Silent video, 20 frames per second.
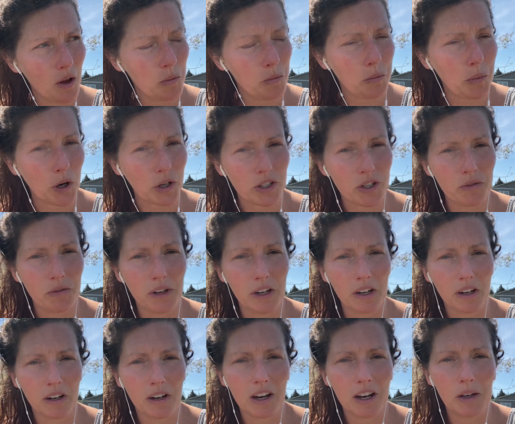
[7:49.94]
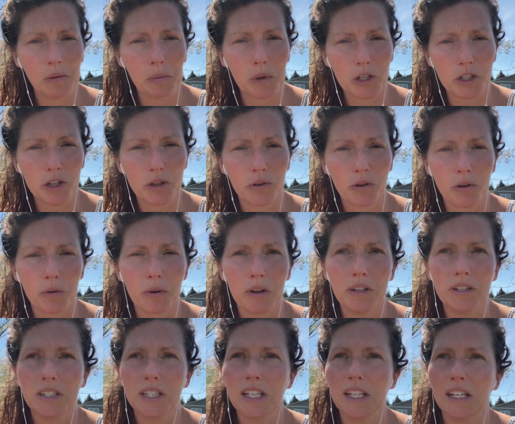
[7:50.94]
persevere and push through
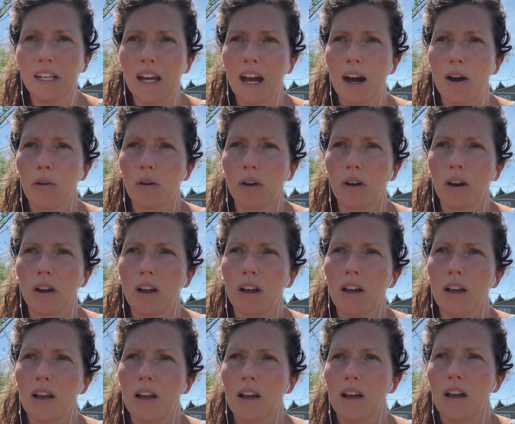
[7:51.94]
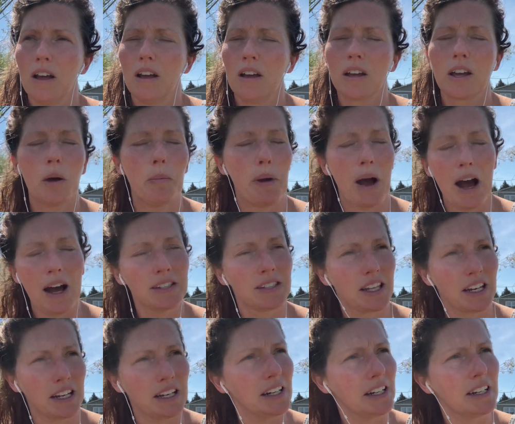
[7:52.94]
and see our
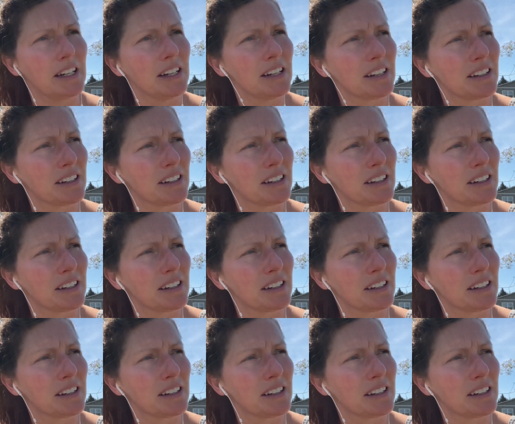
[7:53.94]
capacity